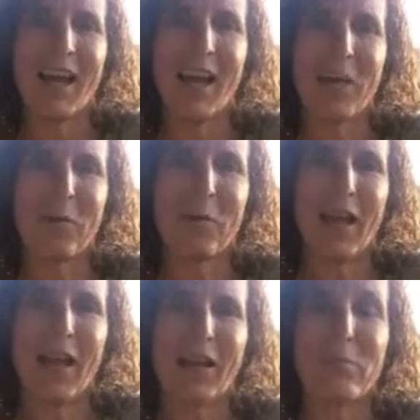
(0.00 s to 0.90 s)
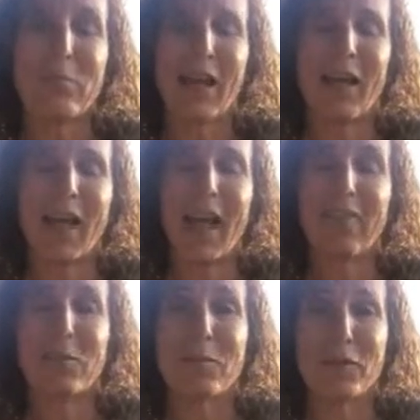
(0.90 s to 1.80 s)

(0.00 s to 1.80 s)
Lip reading: and have some